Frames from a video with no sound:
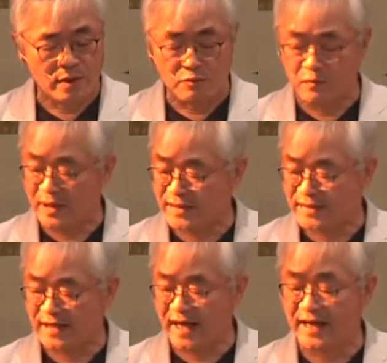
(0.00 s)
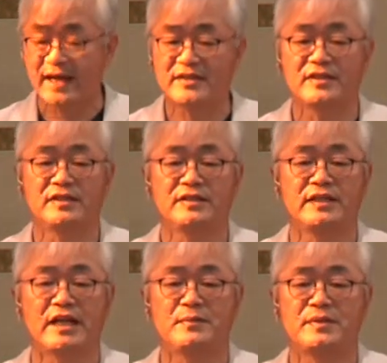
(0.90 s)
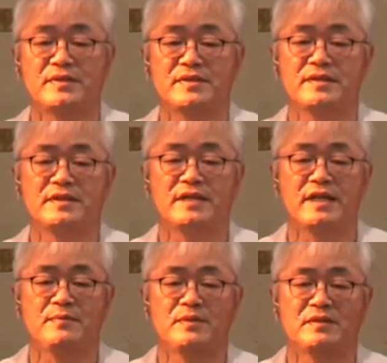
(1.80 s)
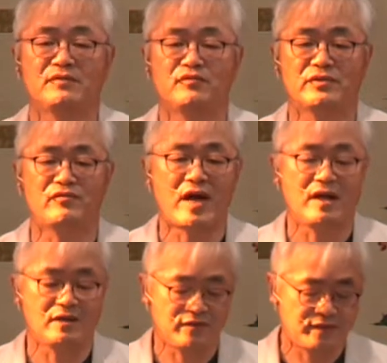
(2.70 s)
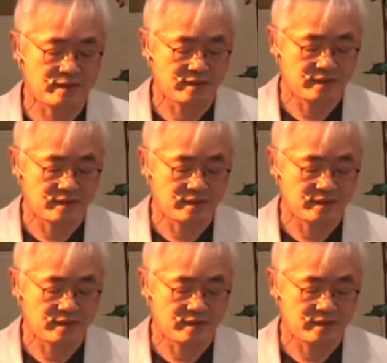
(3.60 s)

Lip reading: Once I had a neighbor named Ralph.